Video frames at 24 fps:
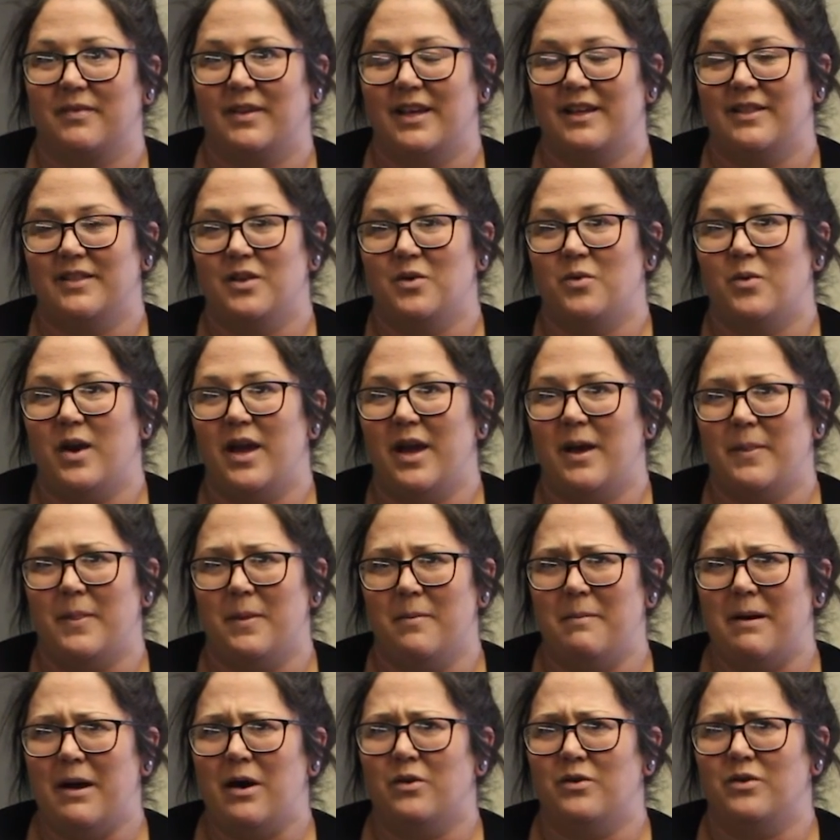And the way up the
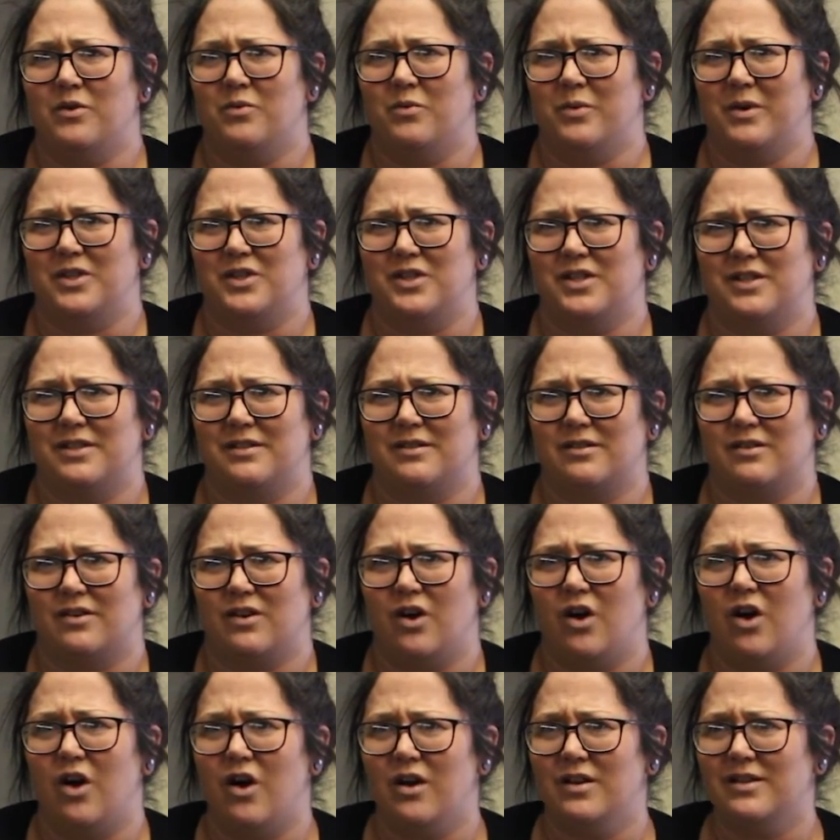mountain, which is
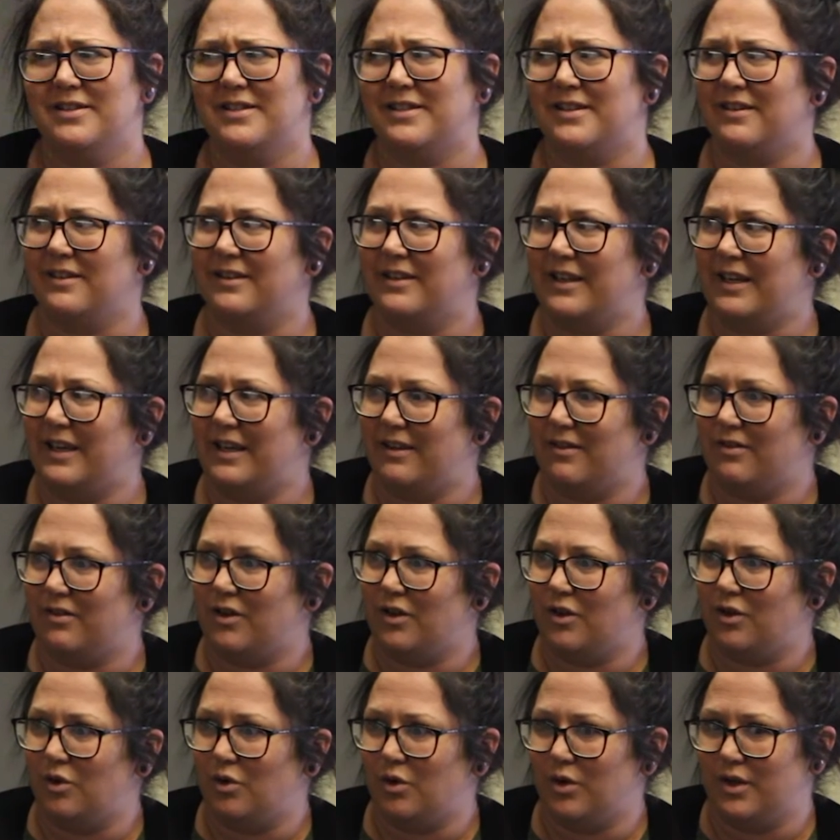constantly the
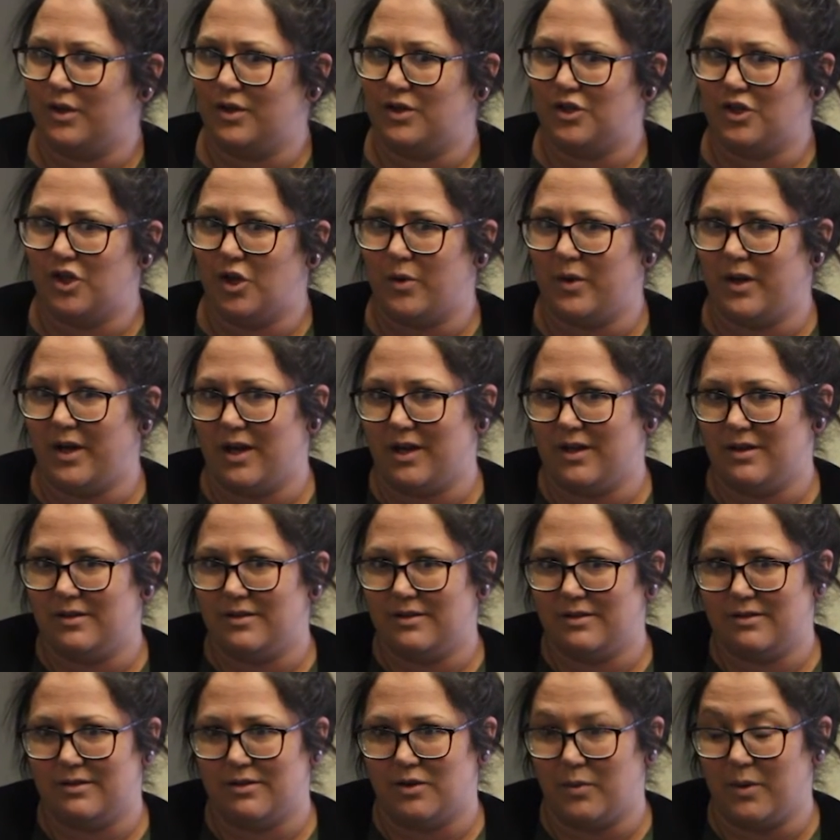Lord is showing
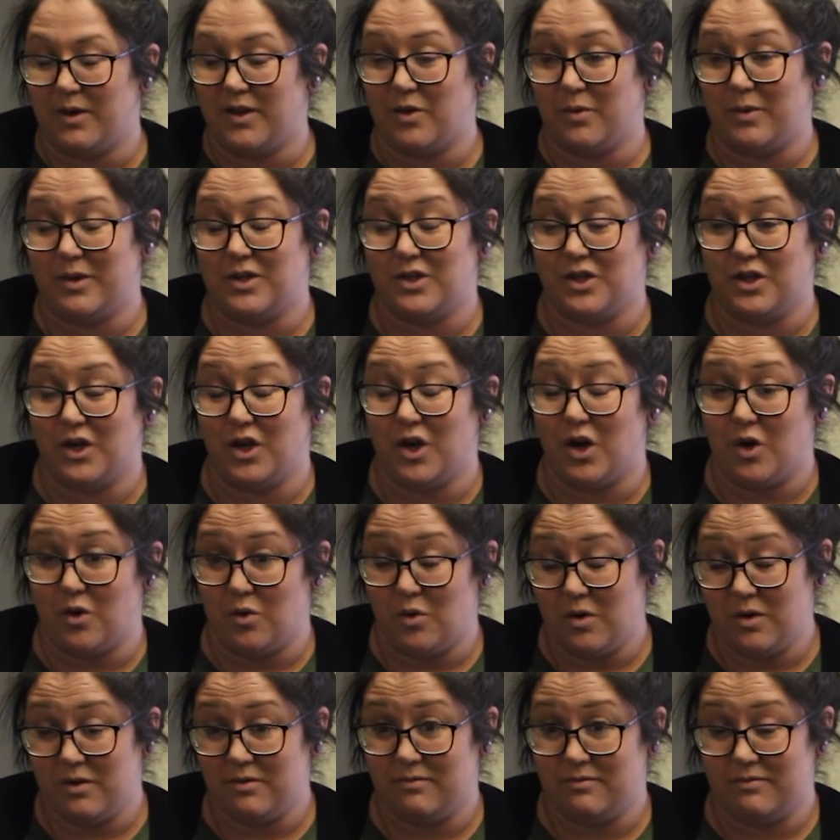us the way that we should
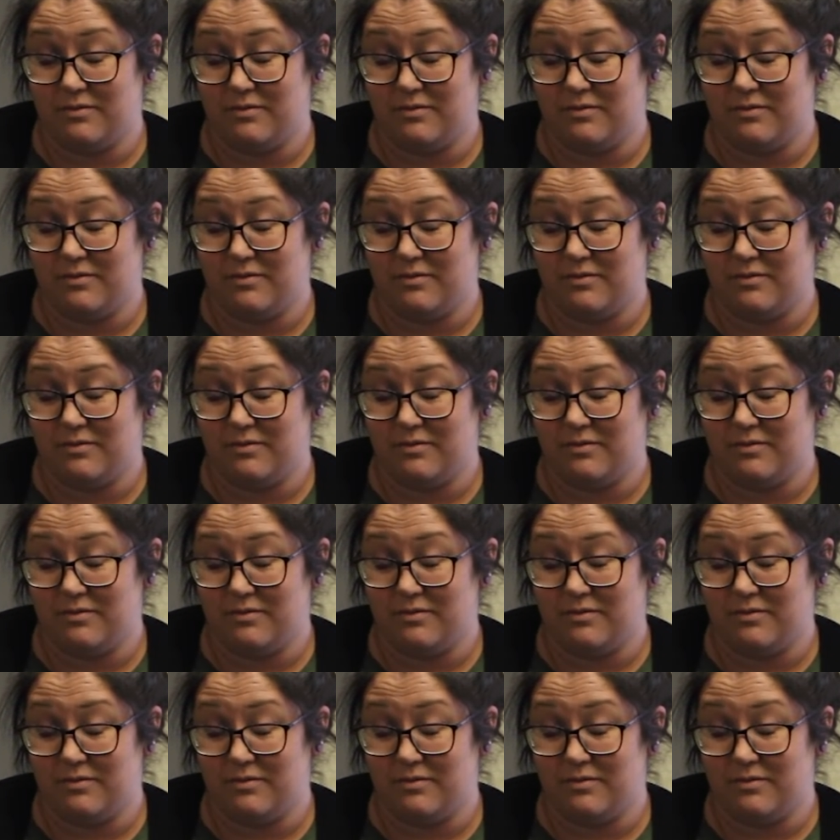go,